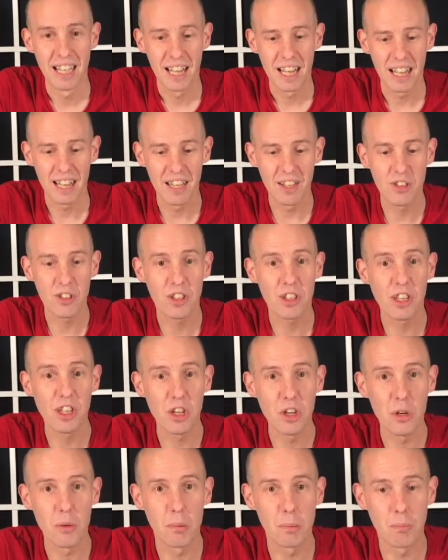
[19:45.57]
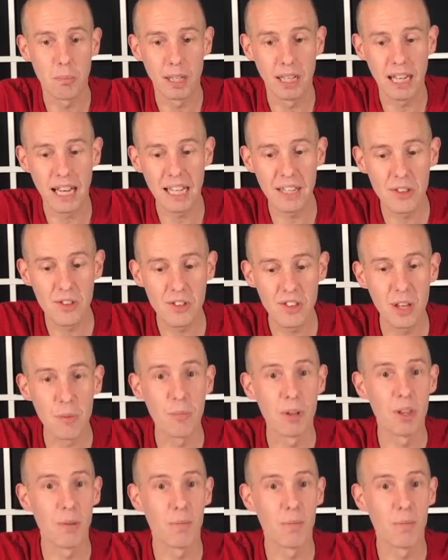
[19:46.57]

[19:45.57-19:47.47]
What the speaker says: this cube blends in with the